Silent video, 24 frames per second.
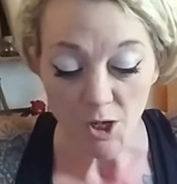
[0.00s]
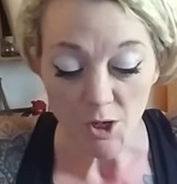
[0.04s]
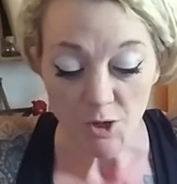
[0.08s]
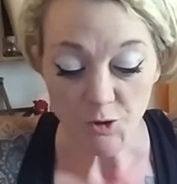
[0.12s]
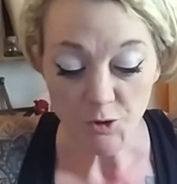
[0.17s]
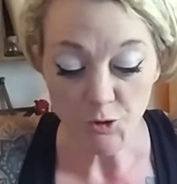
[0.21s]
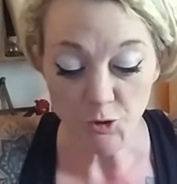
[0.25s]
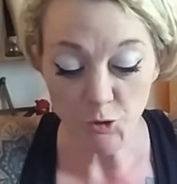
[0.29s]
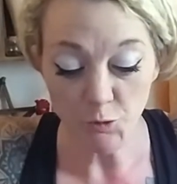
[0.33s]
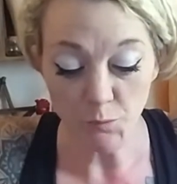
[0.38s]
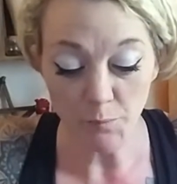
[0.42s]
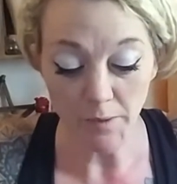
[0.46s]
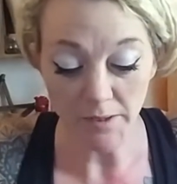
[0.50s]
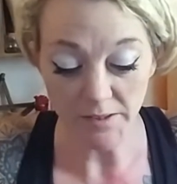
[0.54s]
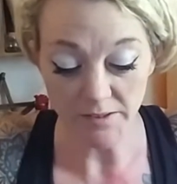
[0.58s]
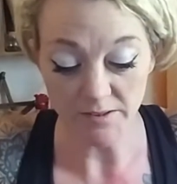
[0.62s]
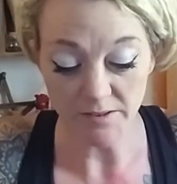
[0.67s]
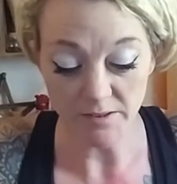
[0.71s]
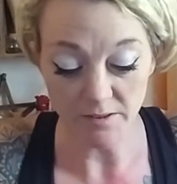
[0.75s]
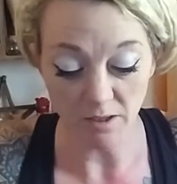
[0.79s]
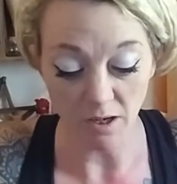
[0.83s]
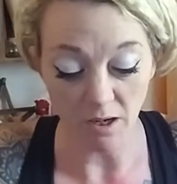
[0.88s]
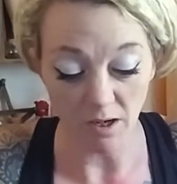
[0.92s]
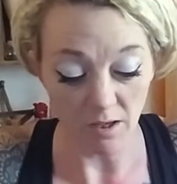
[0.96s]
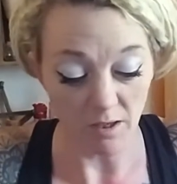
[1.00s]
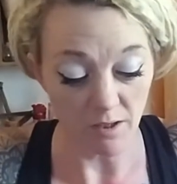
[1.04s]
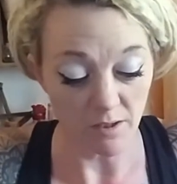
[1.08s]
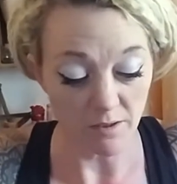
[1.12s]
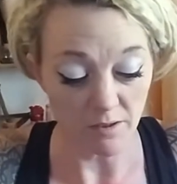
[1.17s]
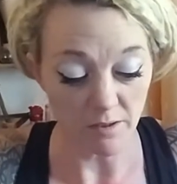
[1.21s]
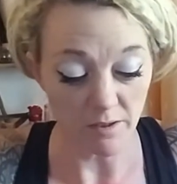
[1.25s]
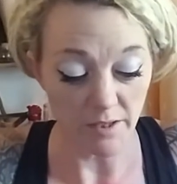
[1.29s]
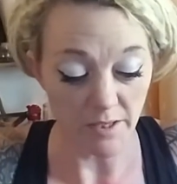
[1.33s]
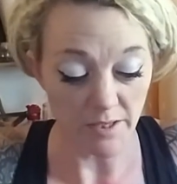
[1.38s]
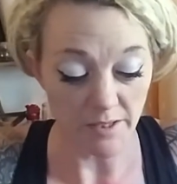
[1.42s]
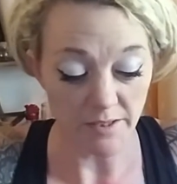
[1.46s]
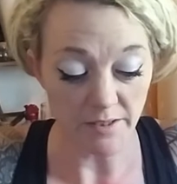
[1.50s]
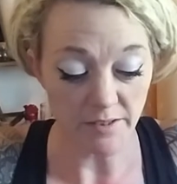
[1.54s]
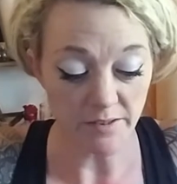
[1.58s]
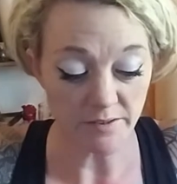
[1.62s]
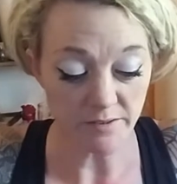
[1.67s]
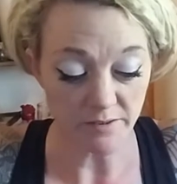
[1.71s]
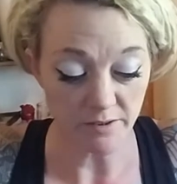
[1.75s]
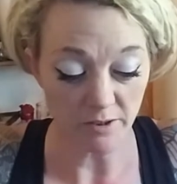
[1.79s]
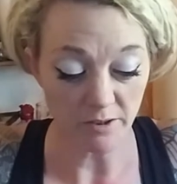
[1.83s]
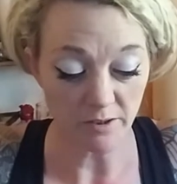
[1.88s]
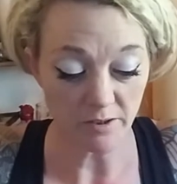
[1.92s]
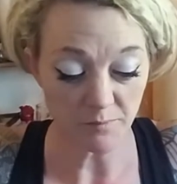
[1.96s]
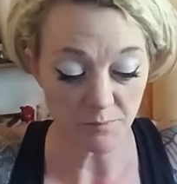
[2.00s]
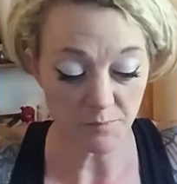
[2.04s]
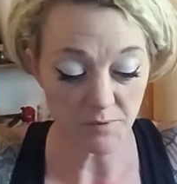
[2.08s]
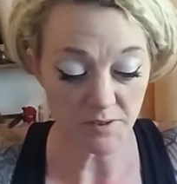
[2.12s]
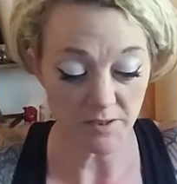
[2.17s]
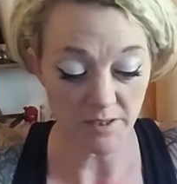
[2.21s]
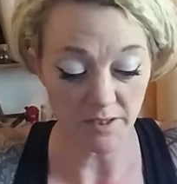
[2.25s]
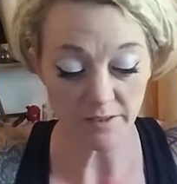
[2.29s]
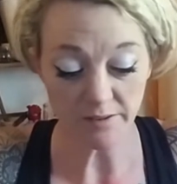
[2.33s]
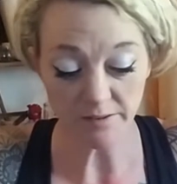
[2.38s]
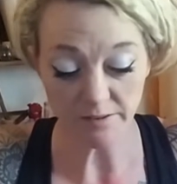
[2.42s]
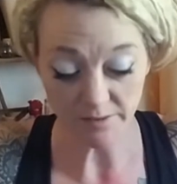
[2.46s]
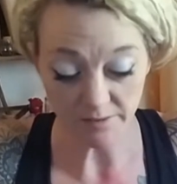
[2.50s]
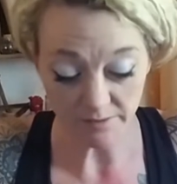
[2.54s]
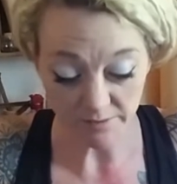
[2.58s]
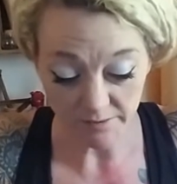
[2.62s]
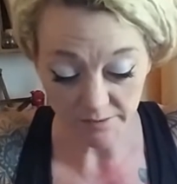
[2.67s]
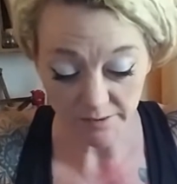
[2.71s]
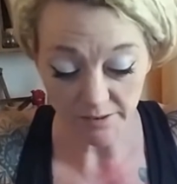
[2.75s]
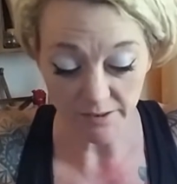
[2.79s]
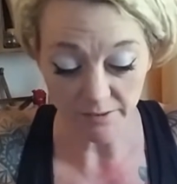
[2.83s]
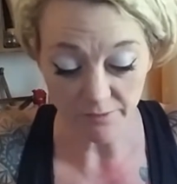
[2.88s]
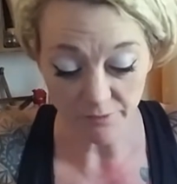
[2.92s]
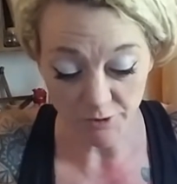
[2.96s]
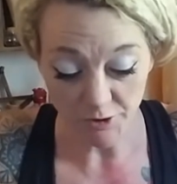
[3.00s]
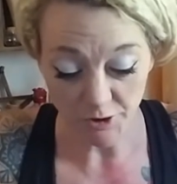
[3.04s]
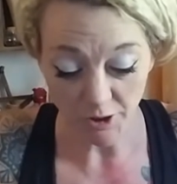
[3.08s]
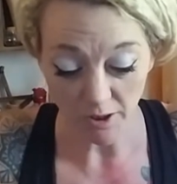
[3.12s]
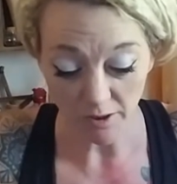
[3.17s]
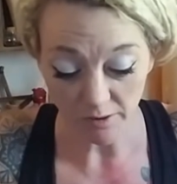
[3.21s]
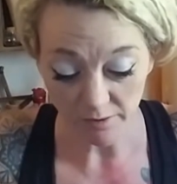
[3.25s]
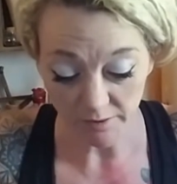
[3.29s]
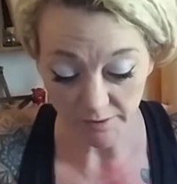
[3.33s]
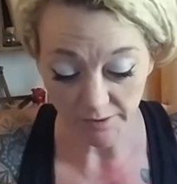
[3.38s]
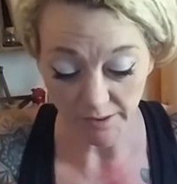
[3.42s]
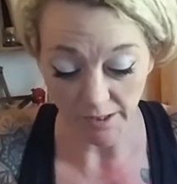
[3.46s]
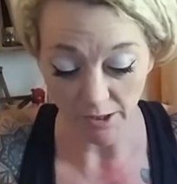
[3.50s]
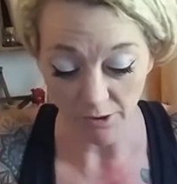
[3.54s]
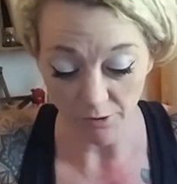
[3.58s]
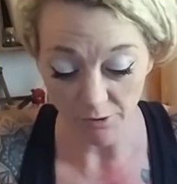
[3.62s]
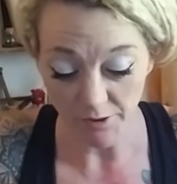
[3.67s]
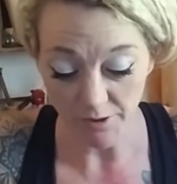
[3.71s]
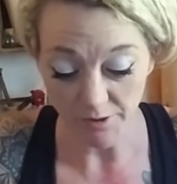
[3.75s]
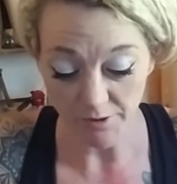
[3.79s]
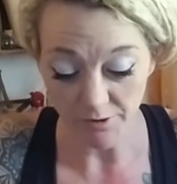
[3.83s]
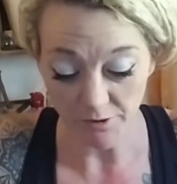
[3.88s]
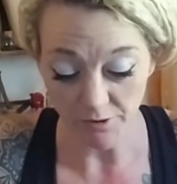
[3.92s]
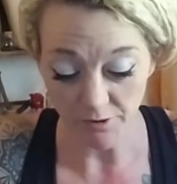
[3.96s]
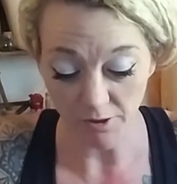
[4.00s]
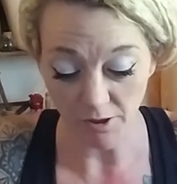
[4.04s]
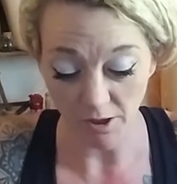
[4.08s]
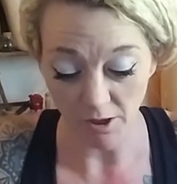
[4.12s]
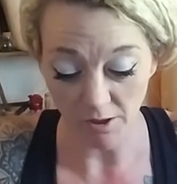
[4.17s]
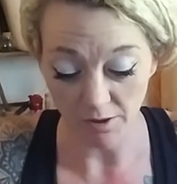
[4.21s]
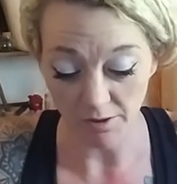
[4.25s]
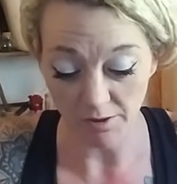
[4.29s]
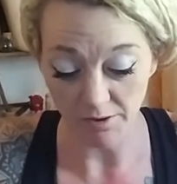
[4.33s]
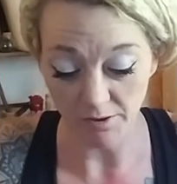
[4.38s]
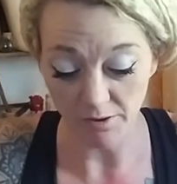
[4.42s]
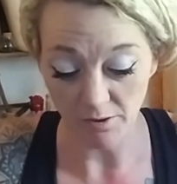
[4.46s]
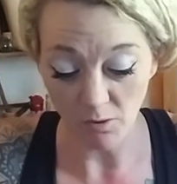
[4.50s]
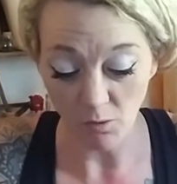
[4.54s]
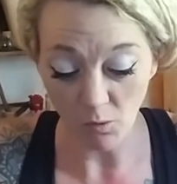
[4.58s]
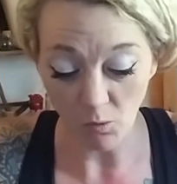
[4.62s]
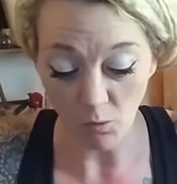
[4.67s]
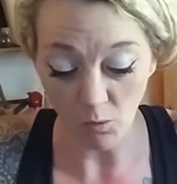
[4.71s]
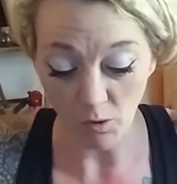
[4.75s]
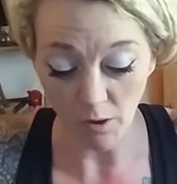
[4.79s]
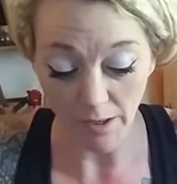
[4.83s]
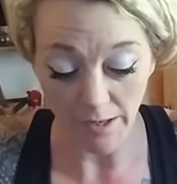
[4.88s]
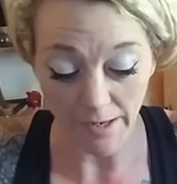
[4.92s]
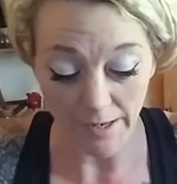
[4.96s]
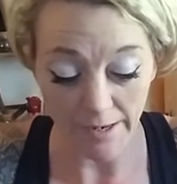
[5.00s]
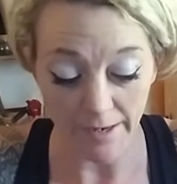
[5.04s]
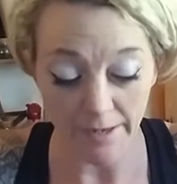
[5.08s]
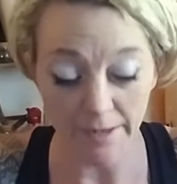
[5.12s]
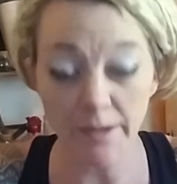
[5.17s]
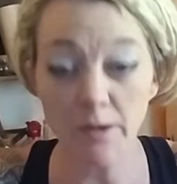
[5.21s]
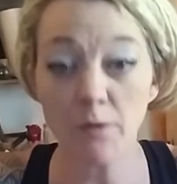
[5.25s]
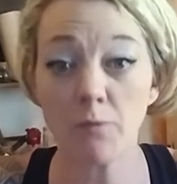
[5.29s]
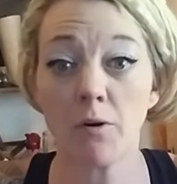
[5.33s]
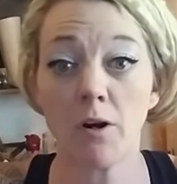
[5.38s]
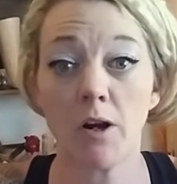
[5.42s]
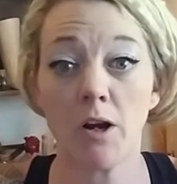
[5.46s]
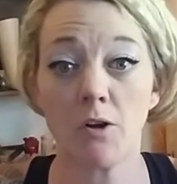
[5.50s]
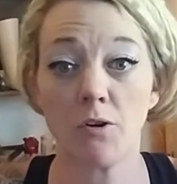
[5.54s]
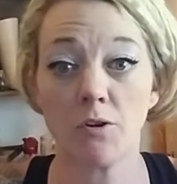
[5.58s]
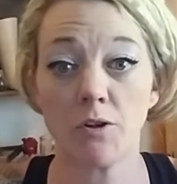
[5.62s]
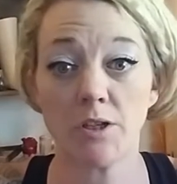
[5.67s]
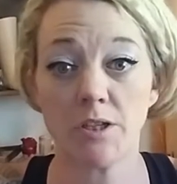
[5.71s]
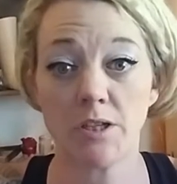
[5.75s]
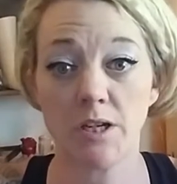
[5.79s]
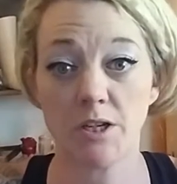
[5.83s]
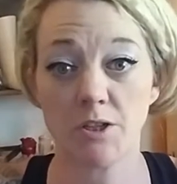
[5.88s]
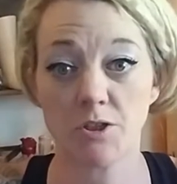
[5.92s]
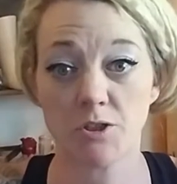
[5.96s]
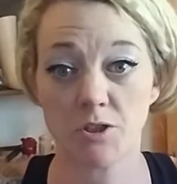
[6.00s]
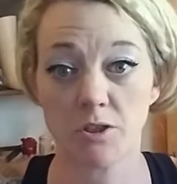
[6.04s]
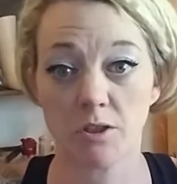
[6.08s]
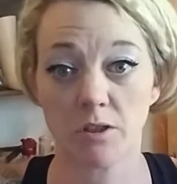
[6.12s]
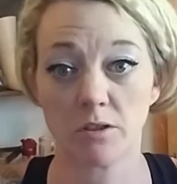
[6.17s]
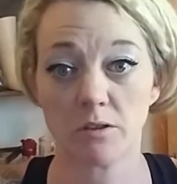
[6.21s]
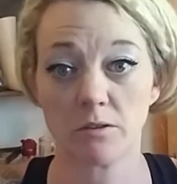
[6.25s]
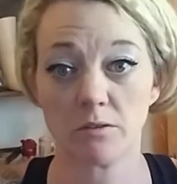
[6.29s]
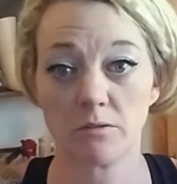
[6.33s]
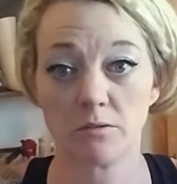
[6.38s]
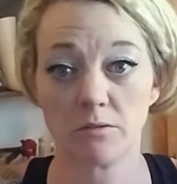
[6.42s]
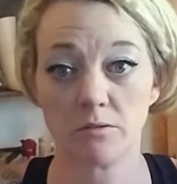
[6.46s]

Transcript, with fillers: You must not under any circumstances leave chocolate out in your garden or anywhere out in nature.